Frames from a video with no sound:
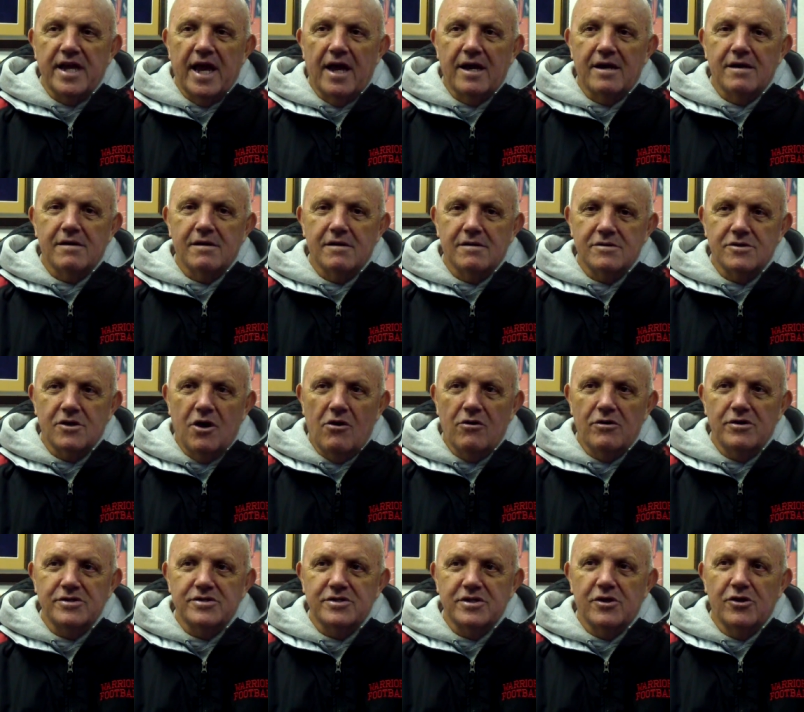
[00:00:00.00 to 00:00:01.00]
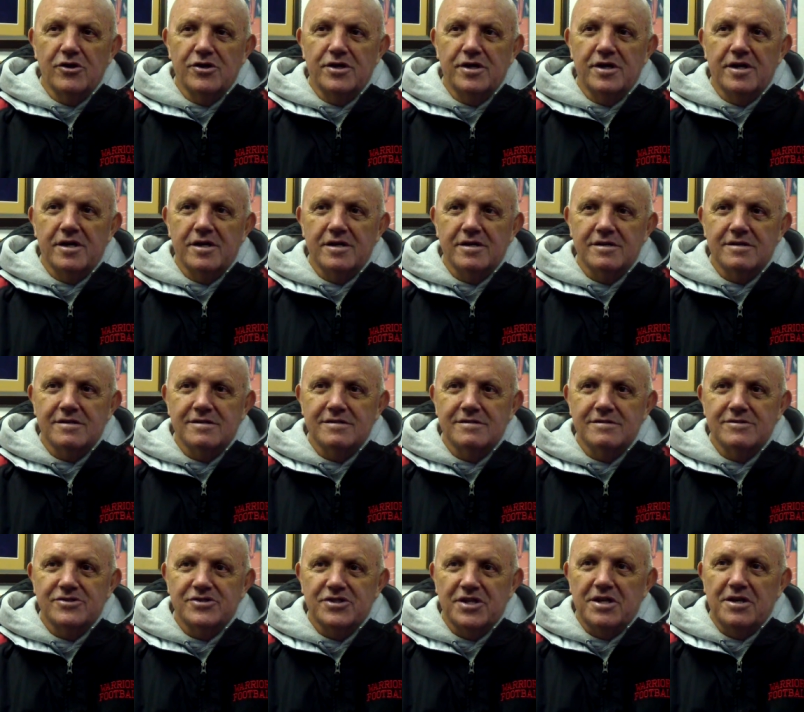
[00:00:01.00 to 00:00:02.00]
that. It's always good to
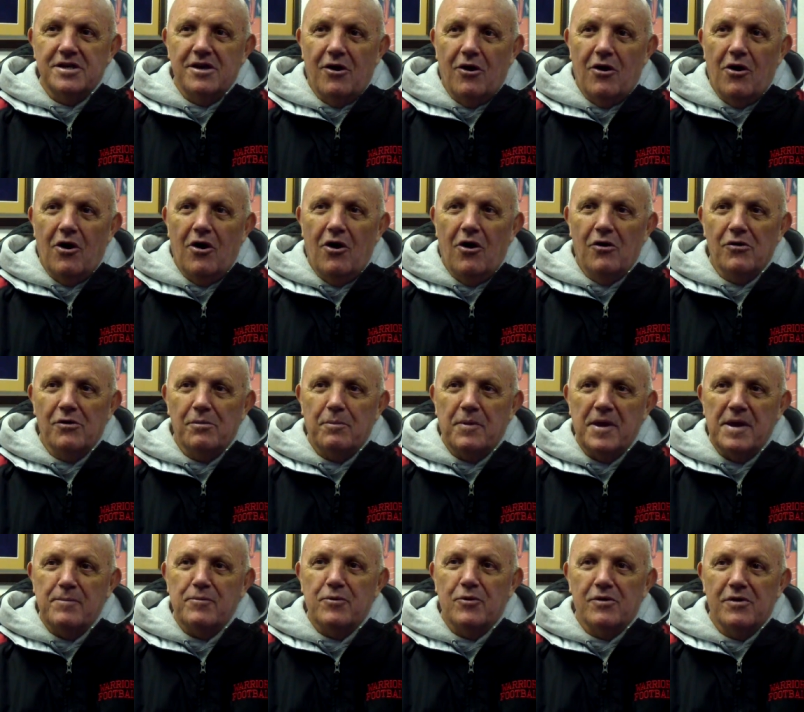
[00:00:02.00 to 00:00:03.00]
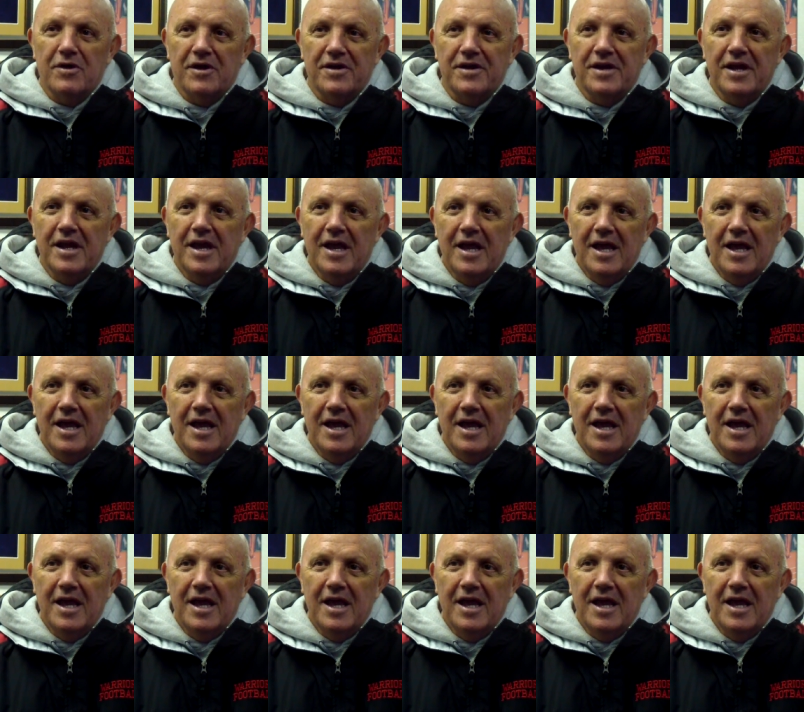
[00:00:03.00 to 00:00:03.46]
see all the people that